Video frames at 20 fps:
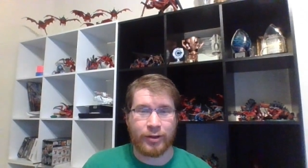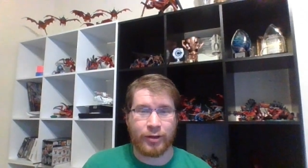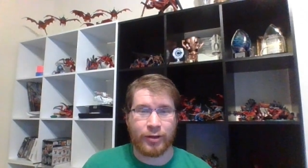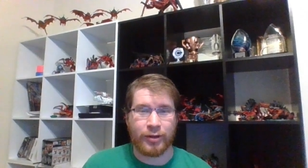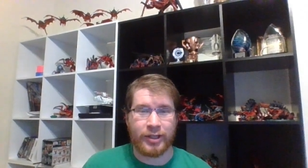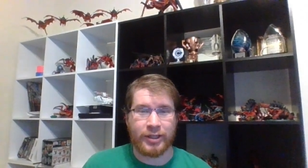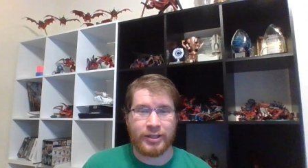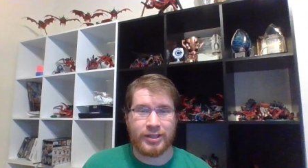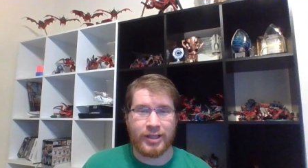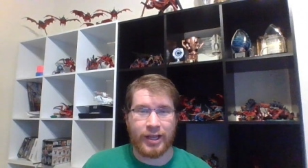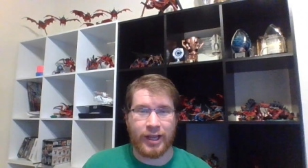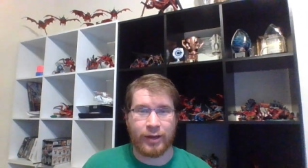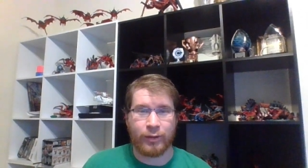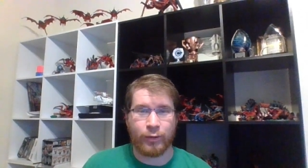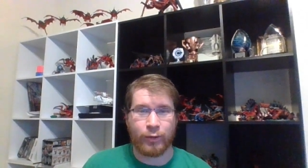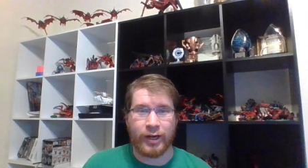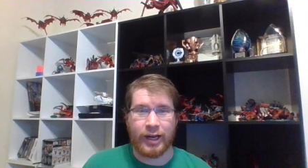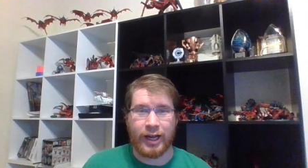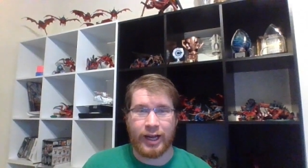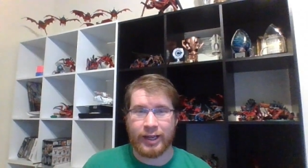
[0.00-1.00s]
units and
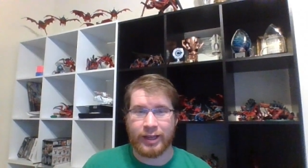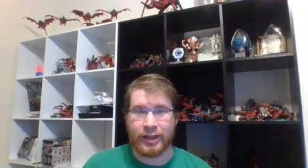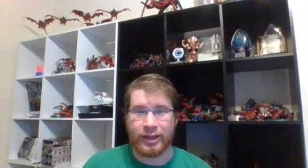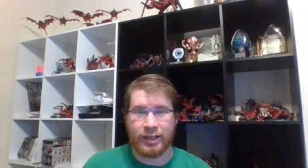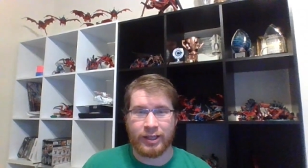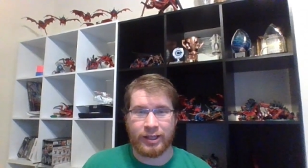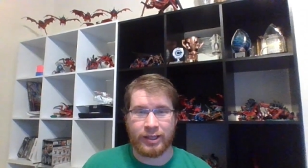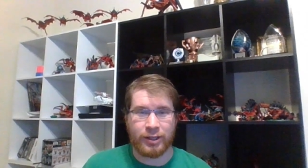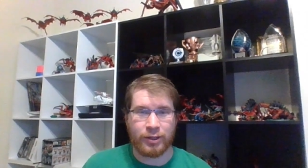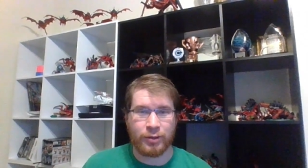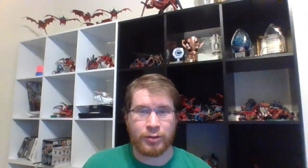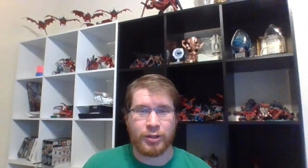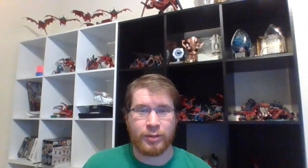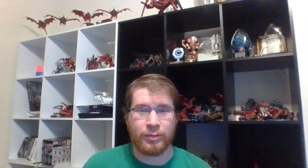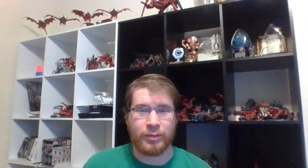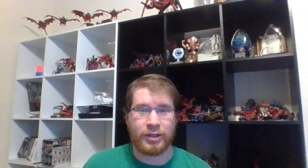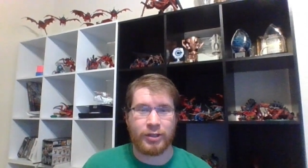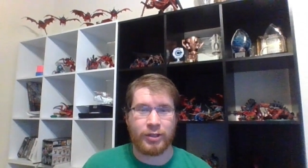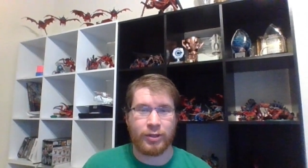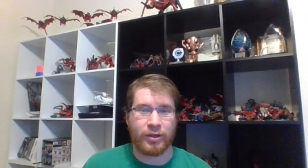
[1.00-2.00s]
what I think you should
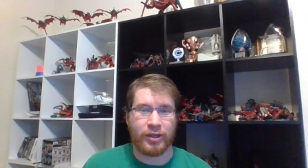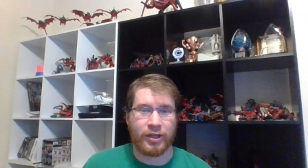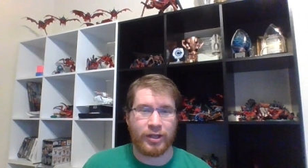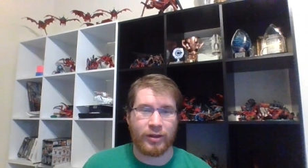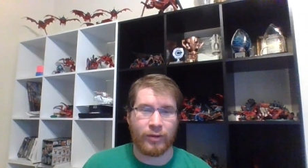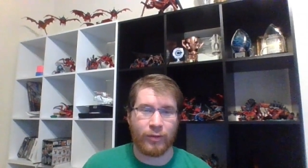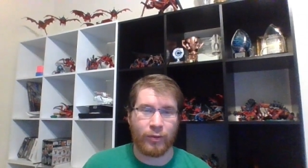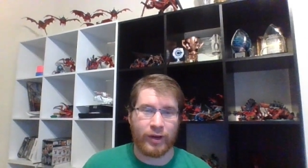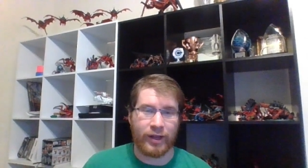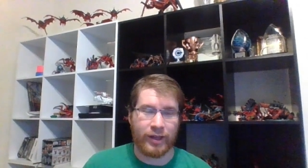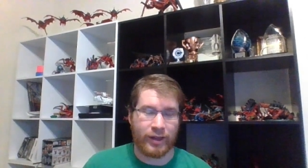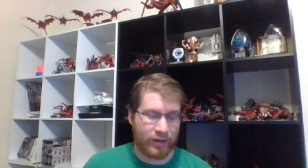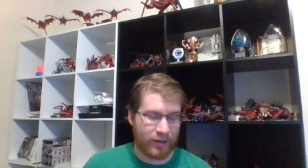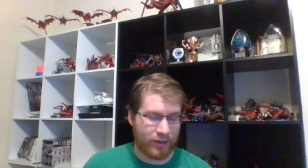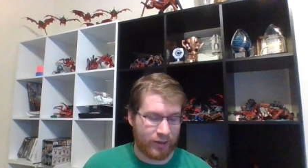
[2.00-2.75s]
be doing with